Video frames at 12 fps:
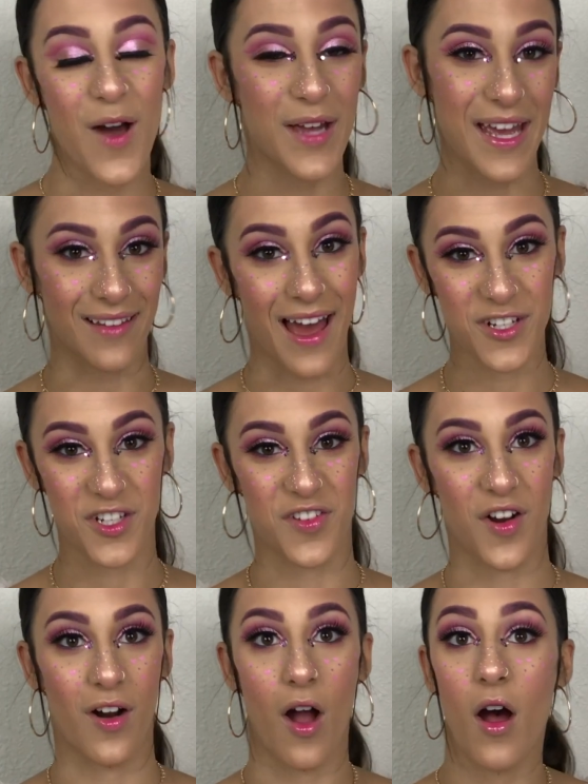Okay, lashes
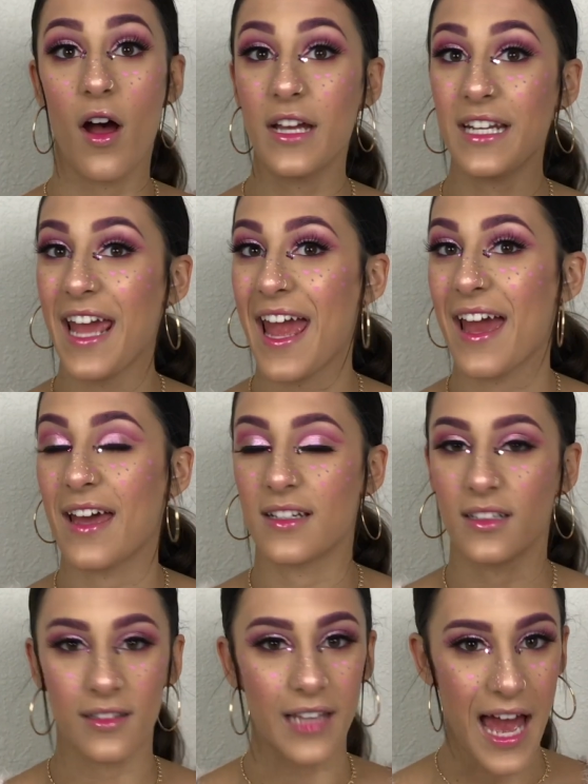are on, and
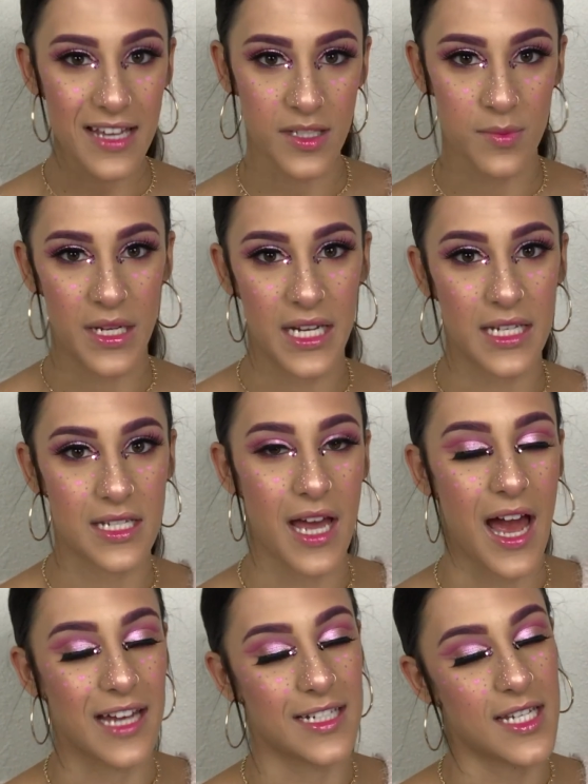last minute
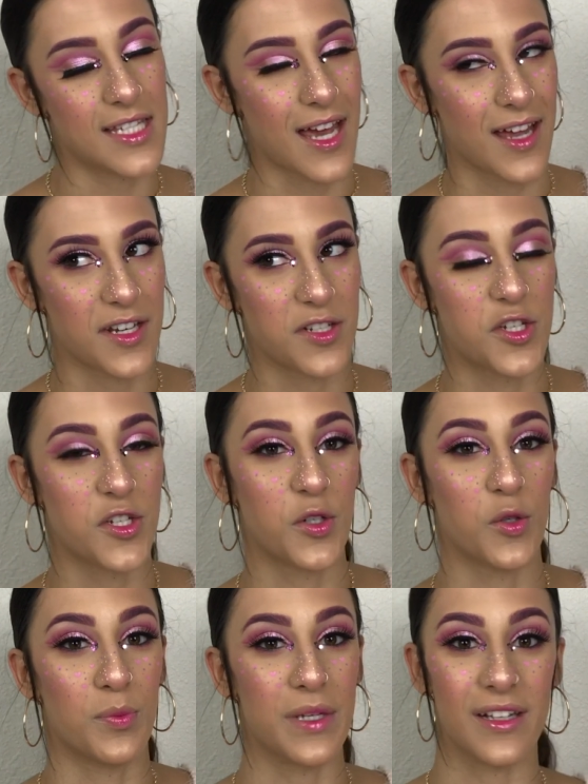I decided
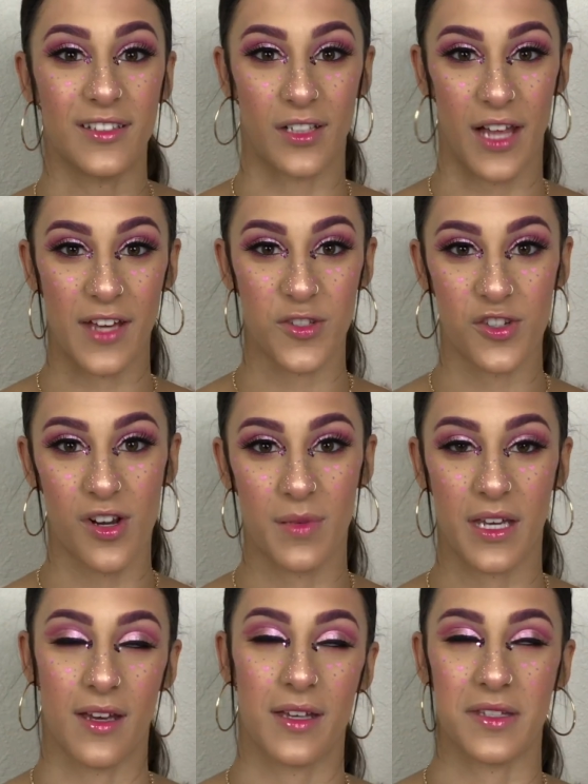to be a little extra
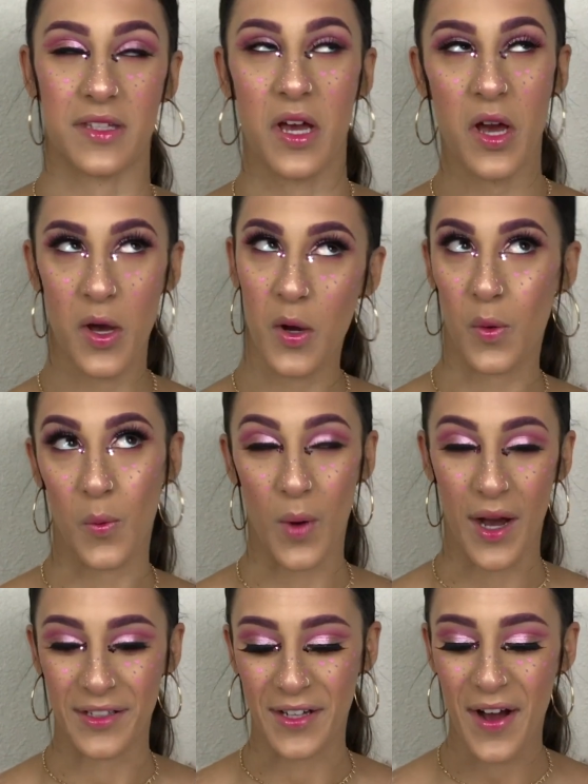because
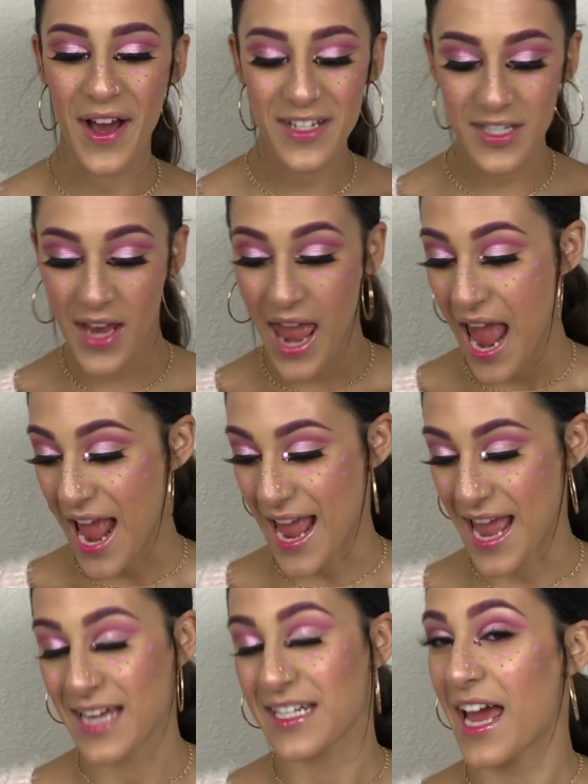why not?
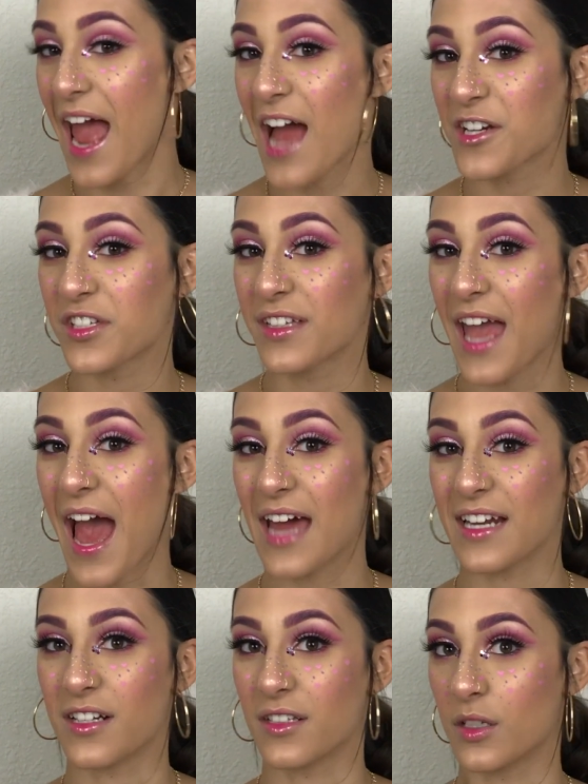And I actually
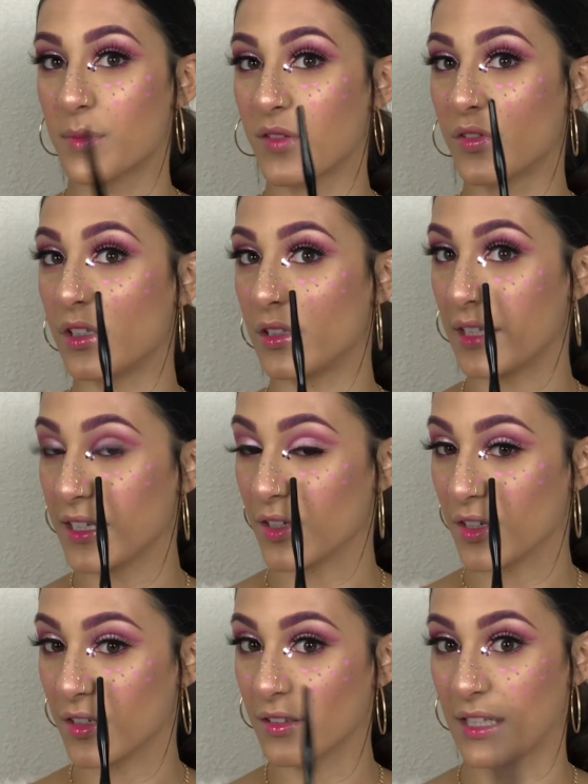added a little bit of
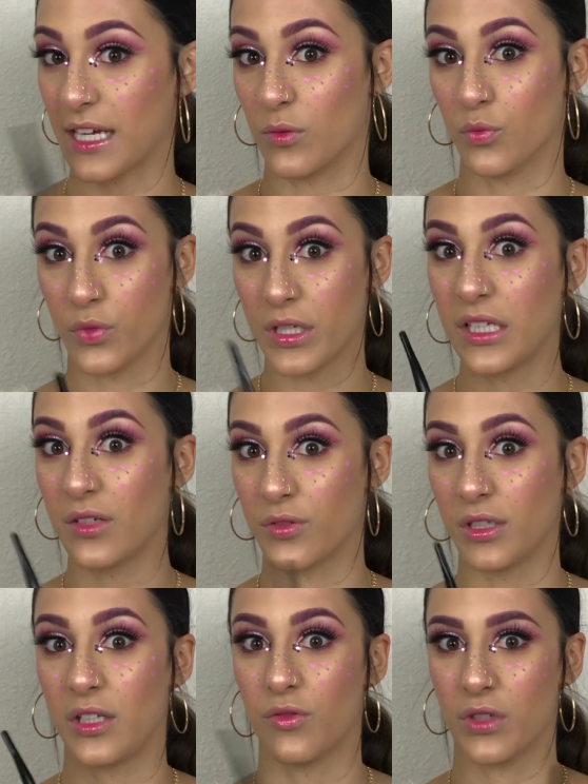glitter, like
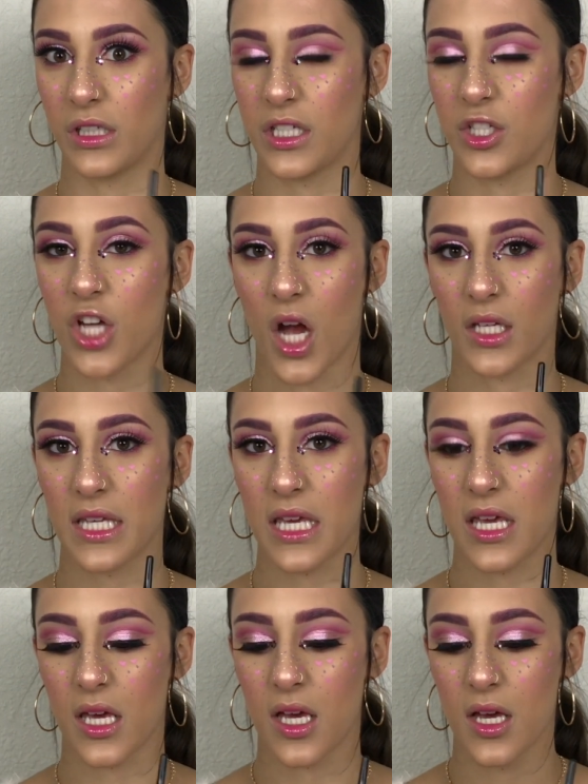really
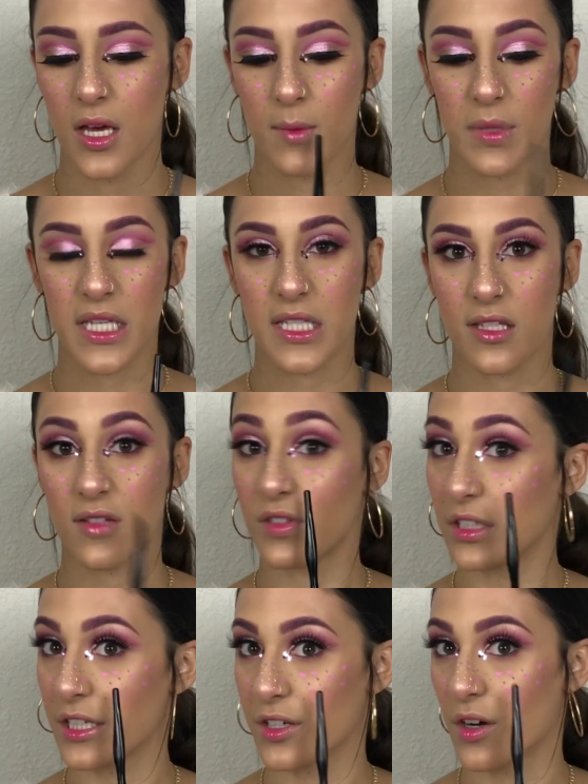chunky pieces of
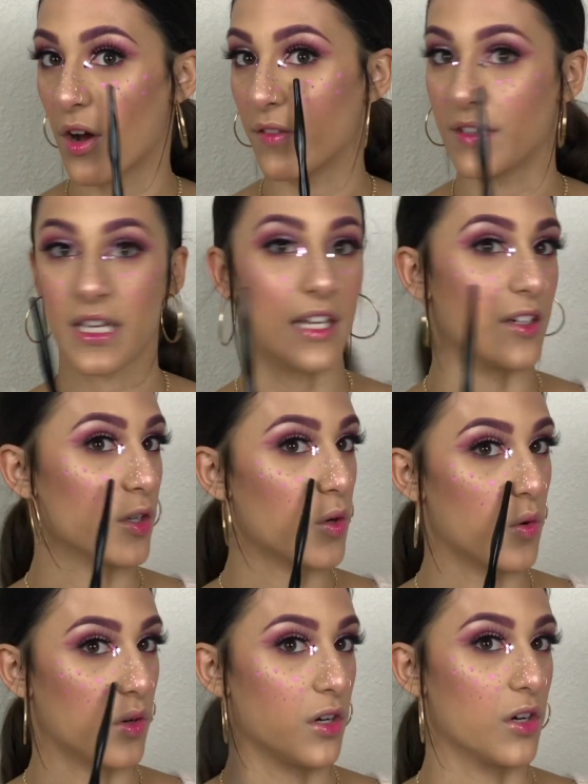glitter on the inner
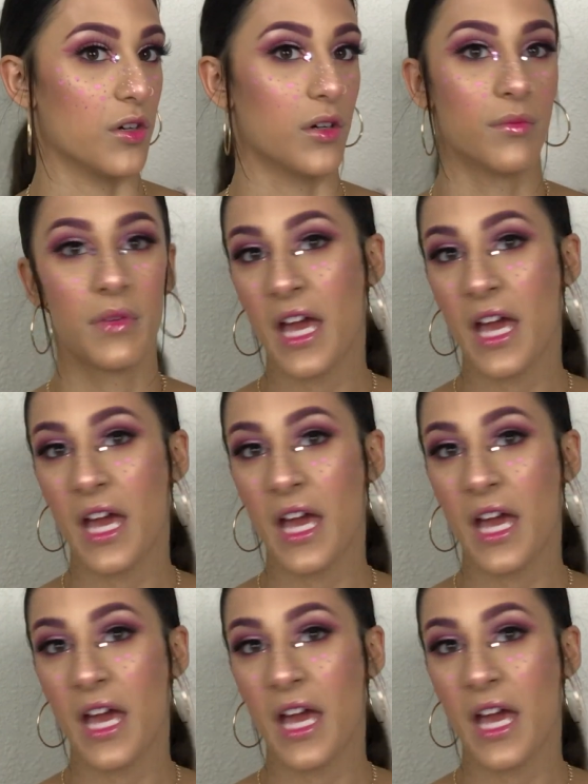corner.